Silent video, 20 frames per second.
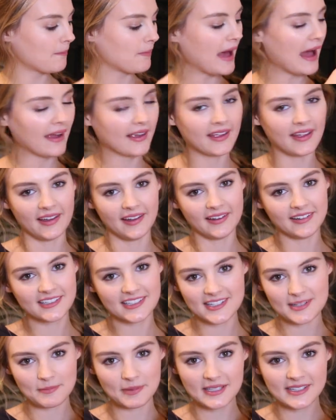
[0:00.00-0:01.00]

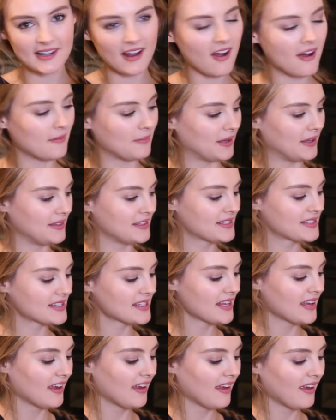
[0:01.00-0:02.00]
packaged pyjamas.
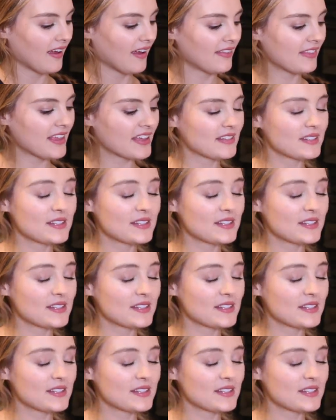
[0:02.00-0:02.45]
They're